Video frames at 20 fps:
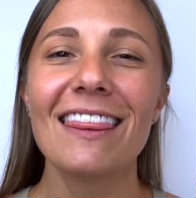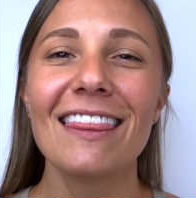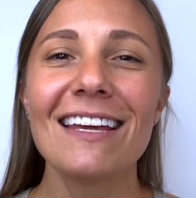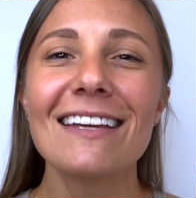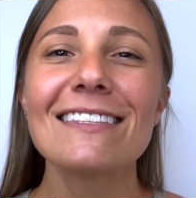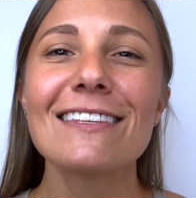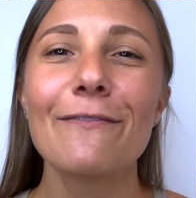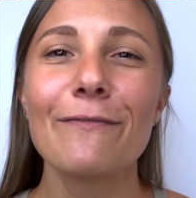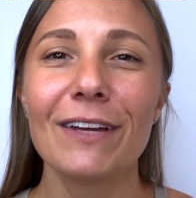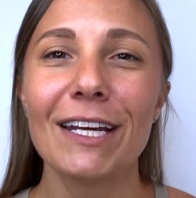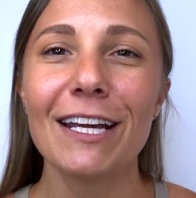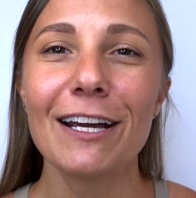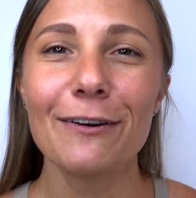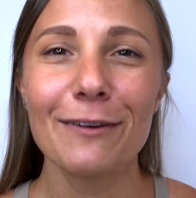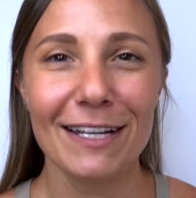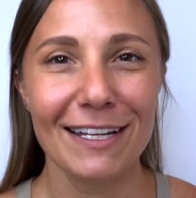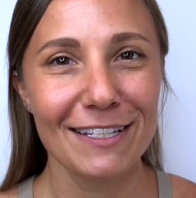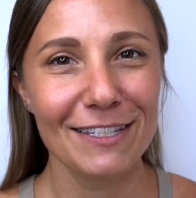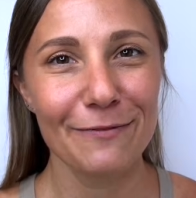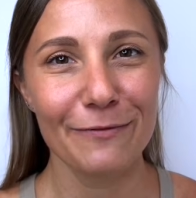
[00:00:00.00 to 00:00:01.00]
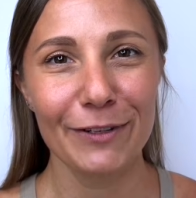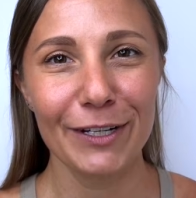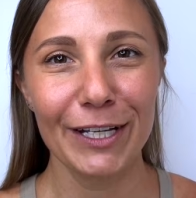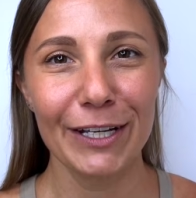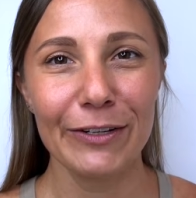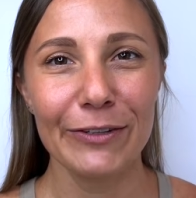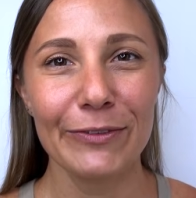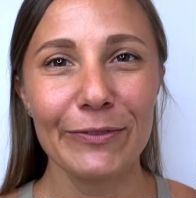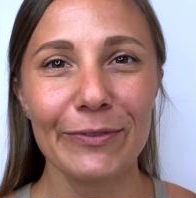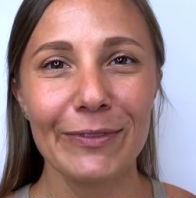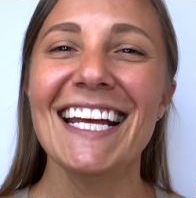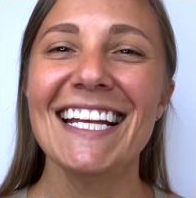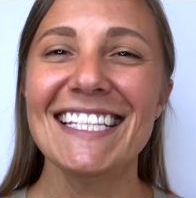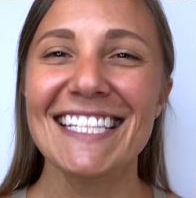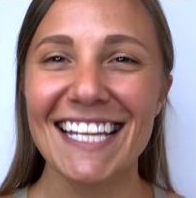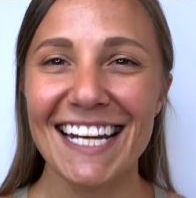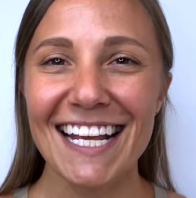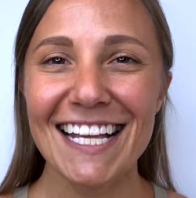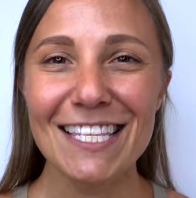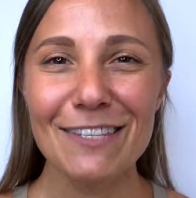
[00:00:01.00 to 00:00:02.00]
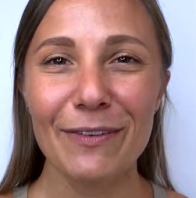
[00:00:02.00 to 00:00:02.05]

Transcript: this video is for you. In today's